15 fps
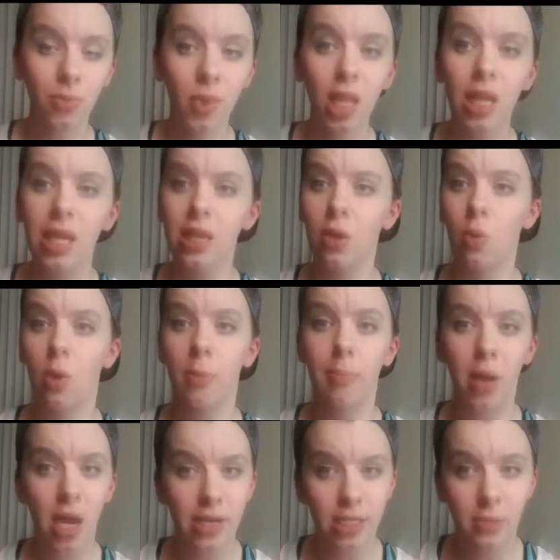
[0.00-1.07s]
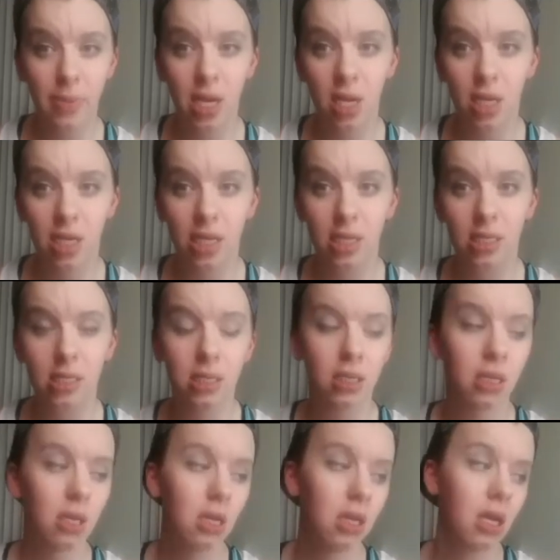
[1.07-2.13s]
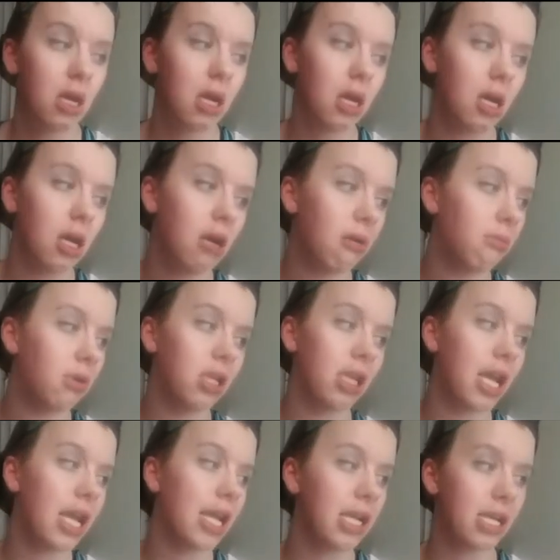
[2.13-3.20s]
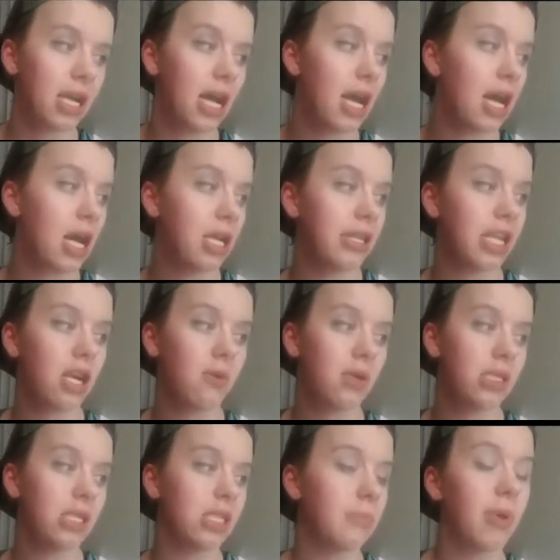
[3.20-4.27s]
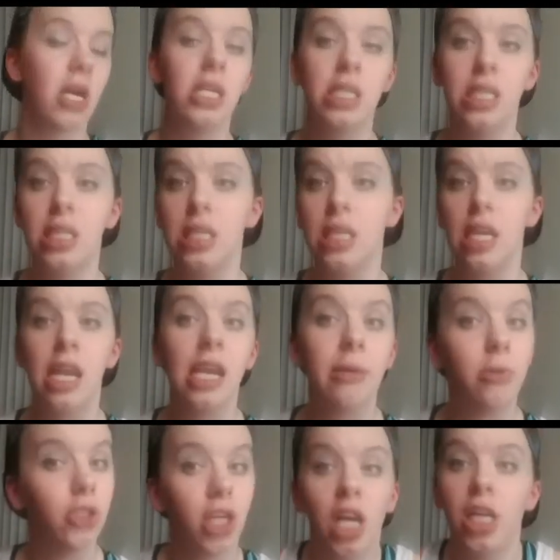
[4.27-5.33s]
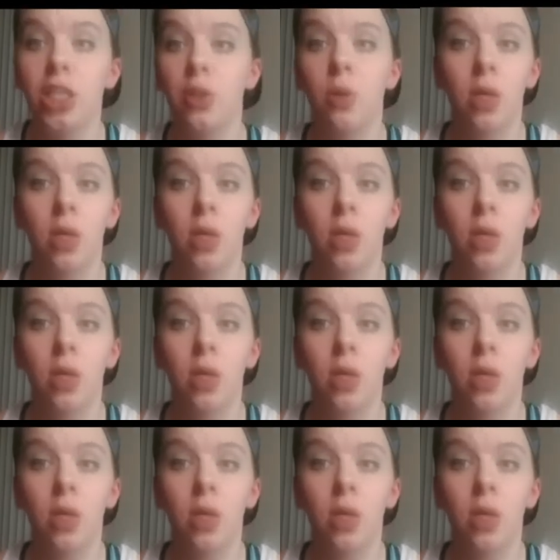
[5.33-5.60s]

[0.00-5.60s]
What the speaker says: in the Warm Bodies parodies. Like there was this person named Joshua